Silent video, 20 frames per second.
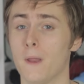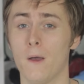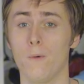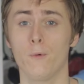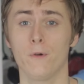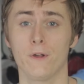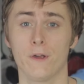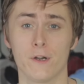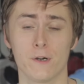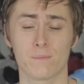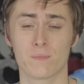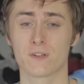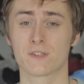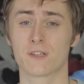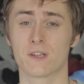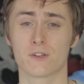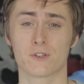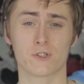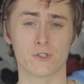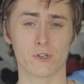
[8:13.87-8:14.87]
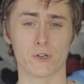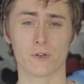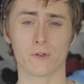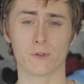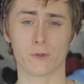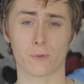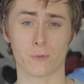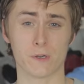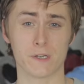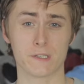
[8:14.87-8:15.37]
not 100% sure
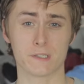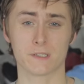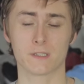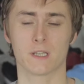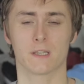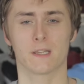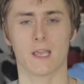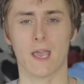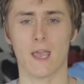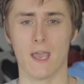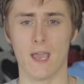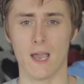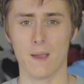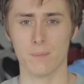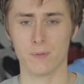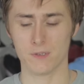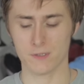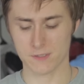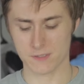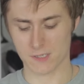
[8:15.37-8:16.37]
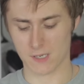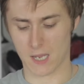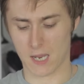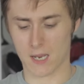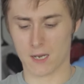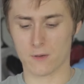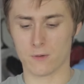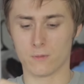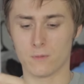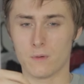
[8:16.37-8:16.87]
the reason that happens,
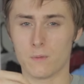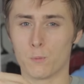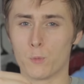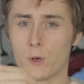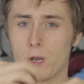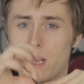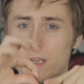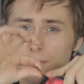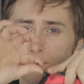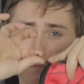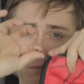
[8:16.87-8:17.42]
and when I